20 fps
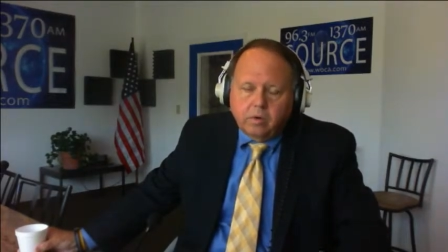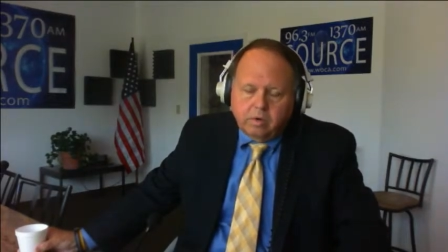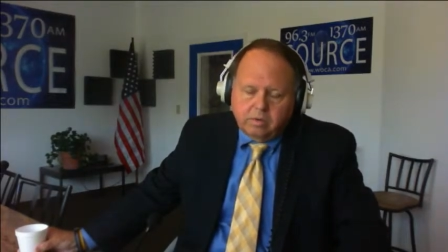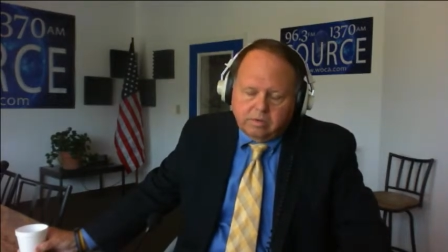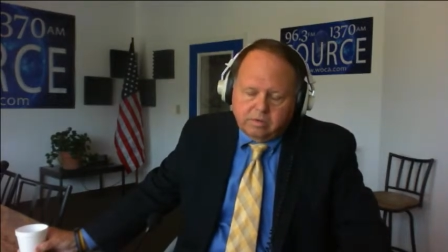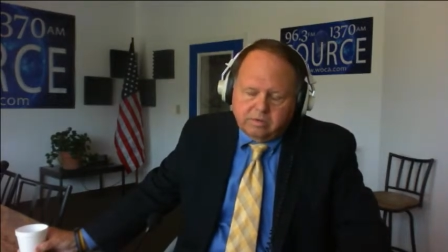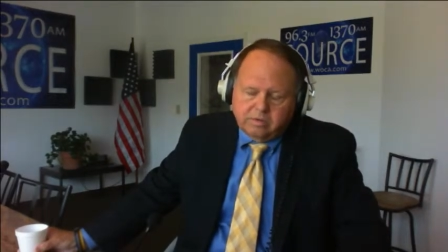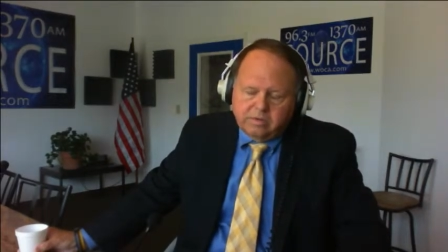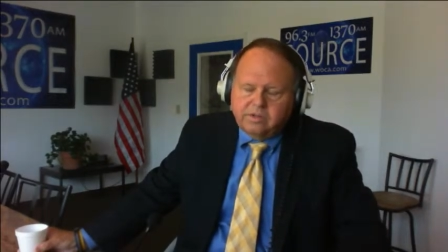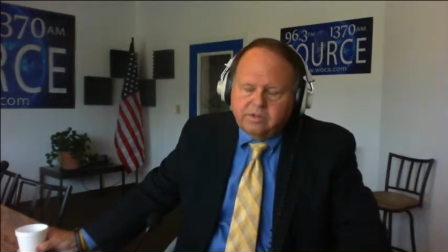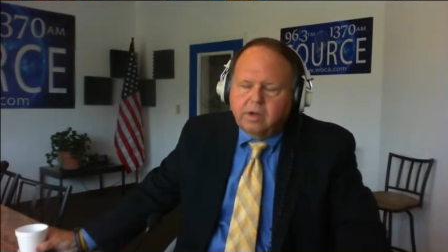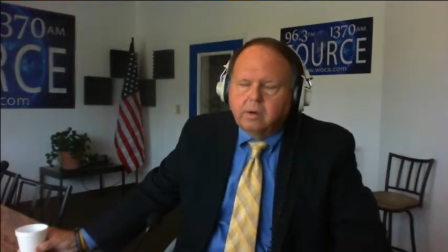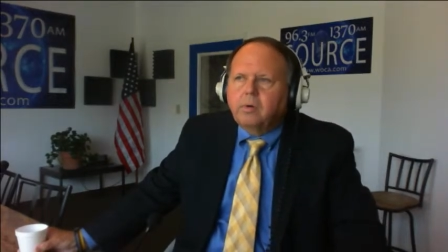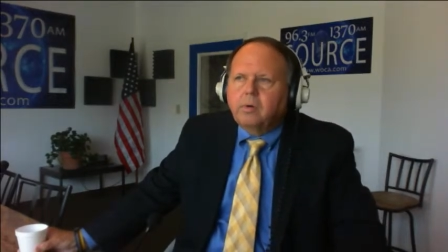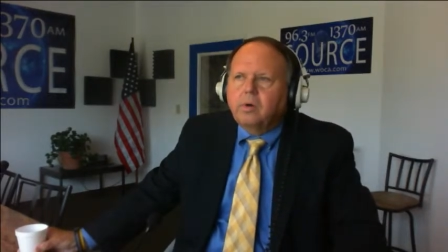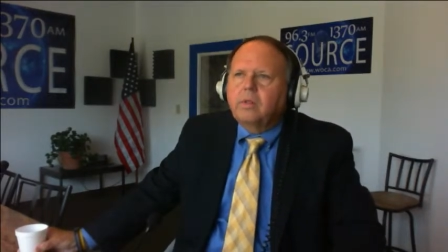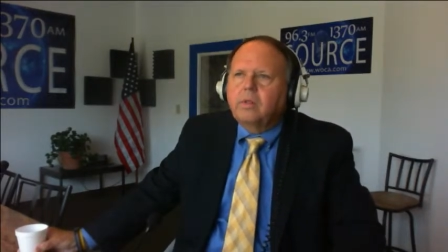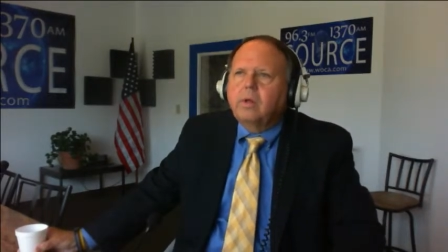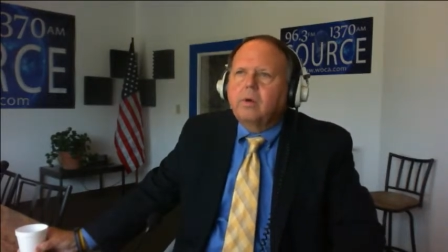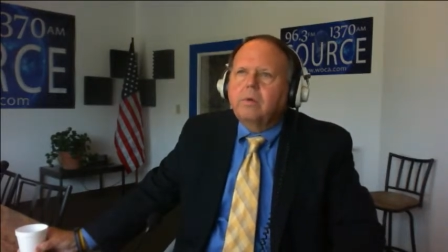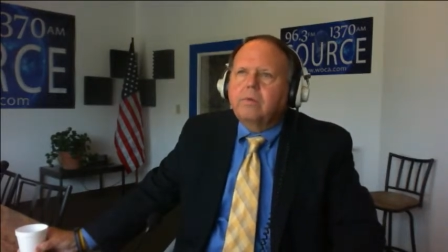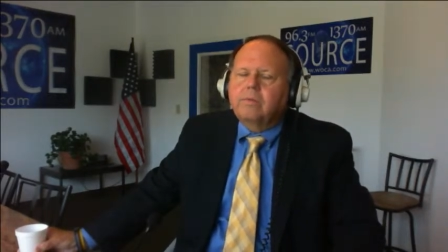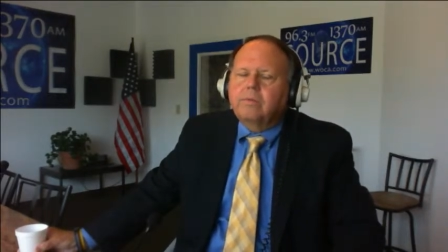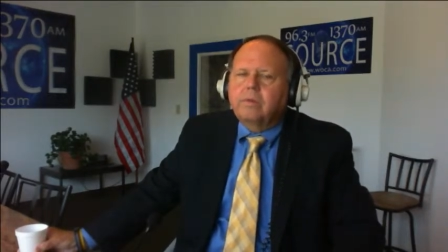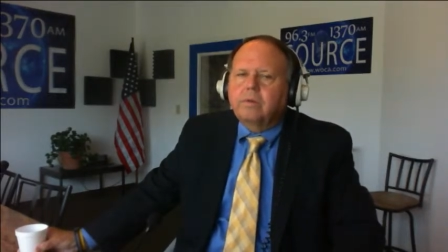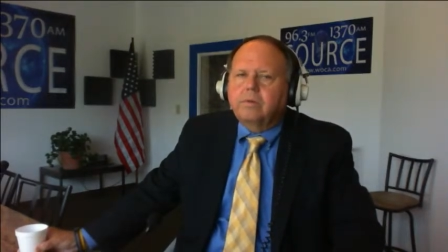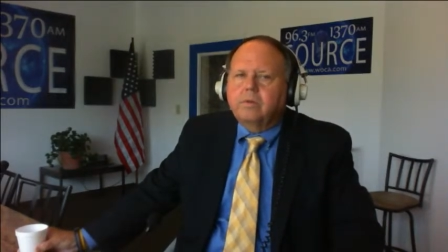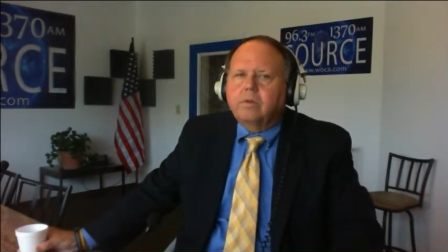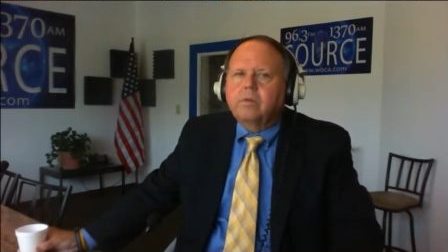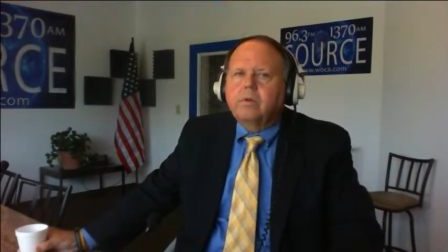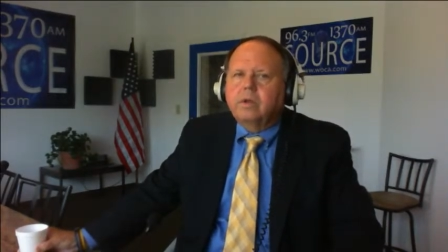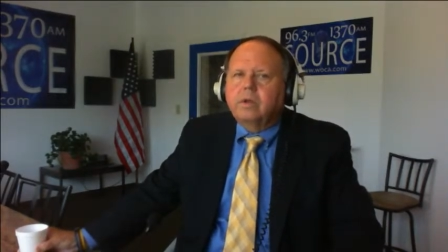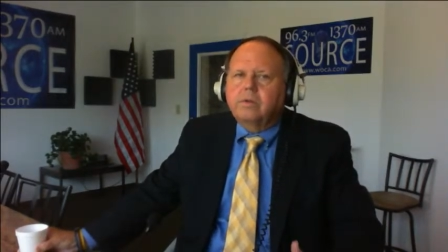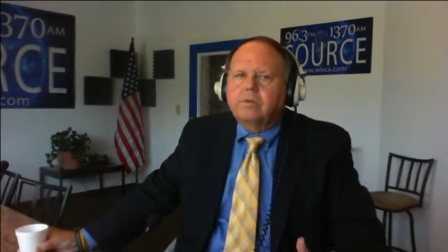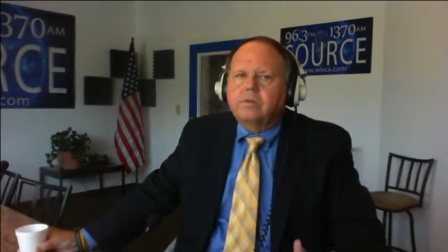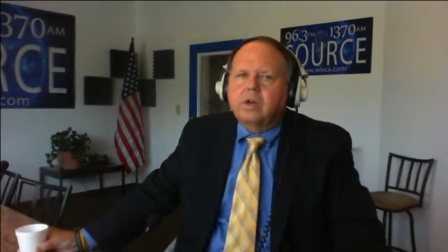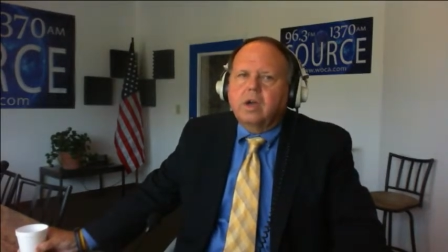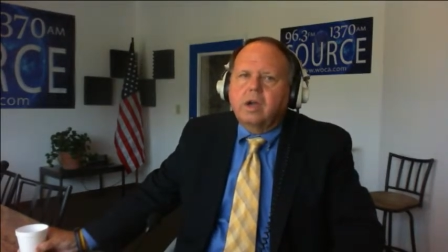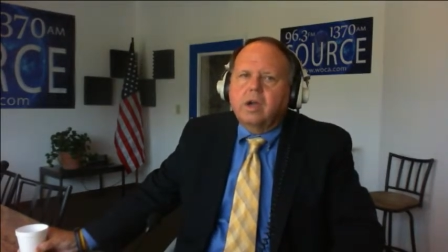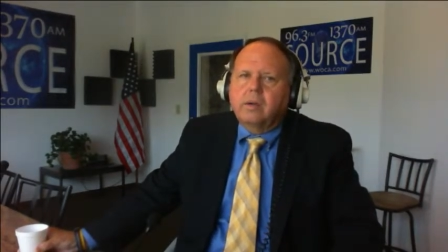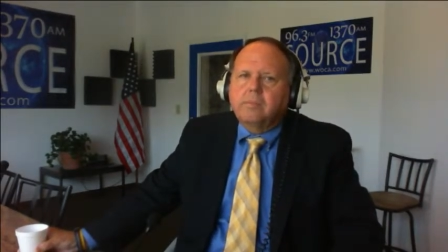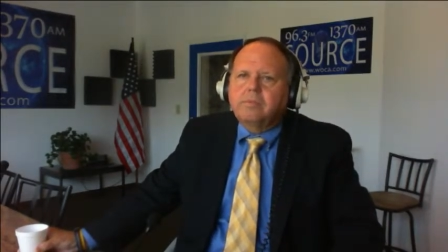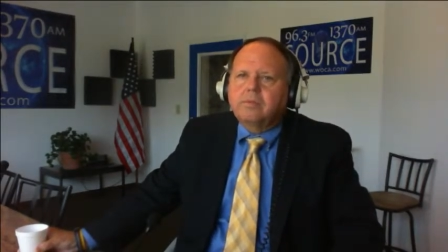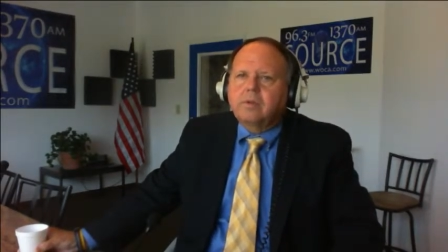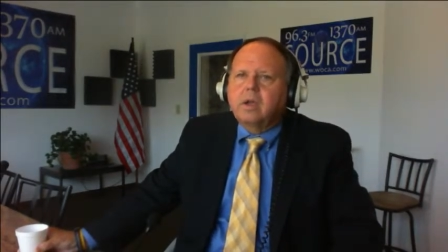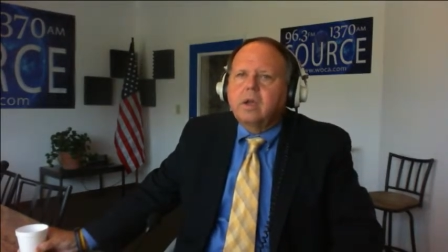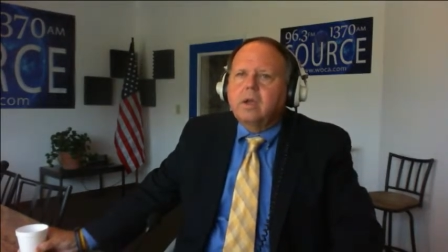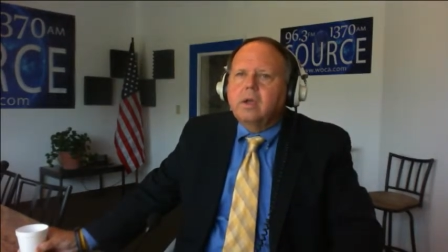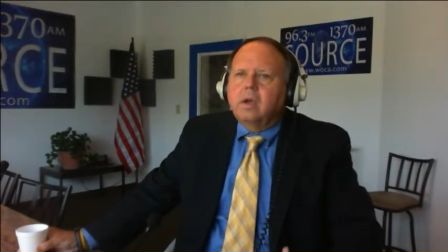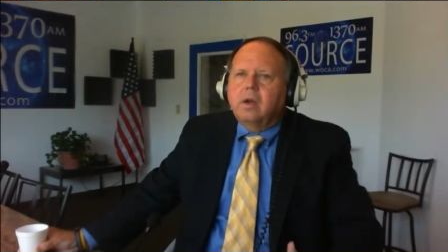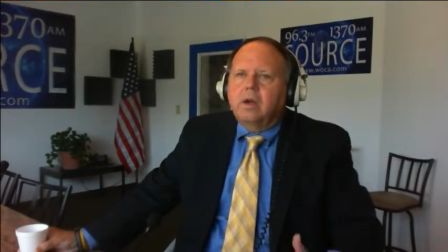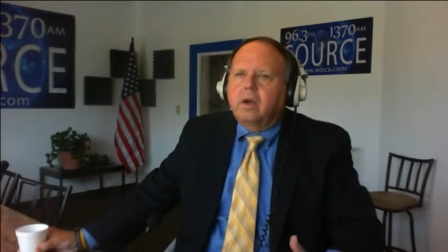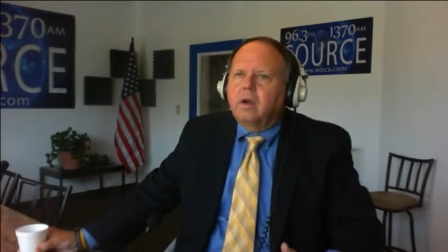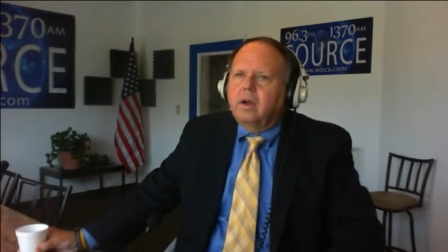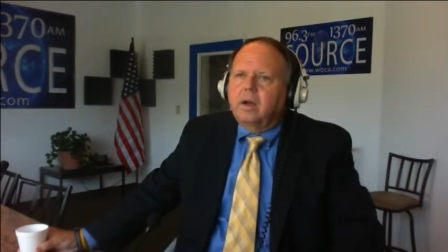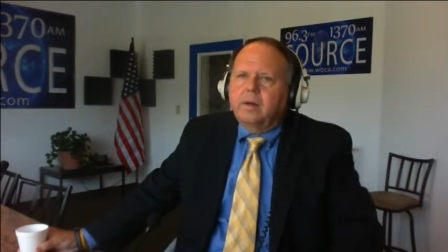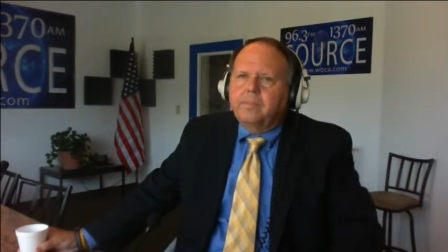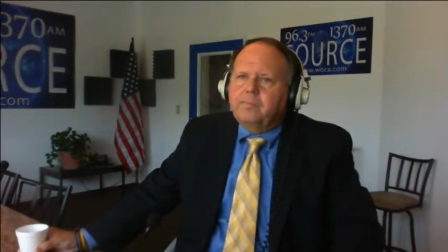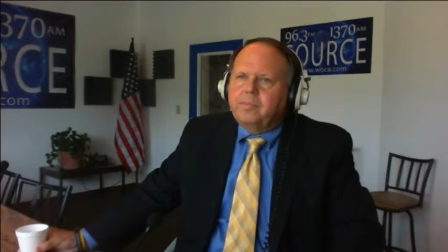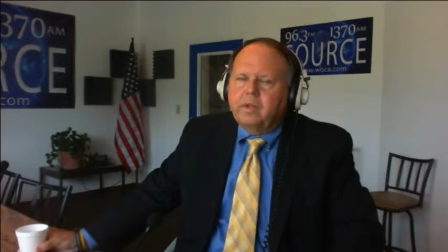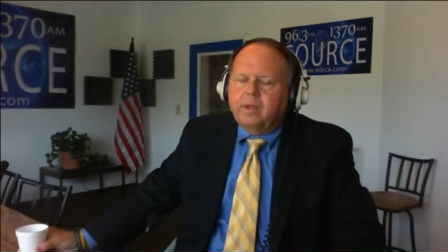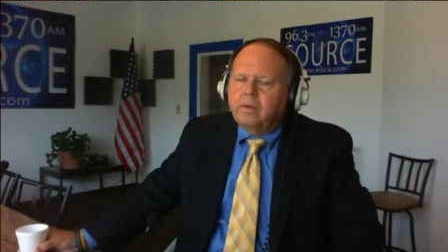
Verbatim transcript: or a number of those that do get jobs jobs uh,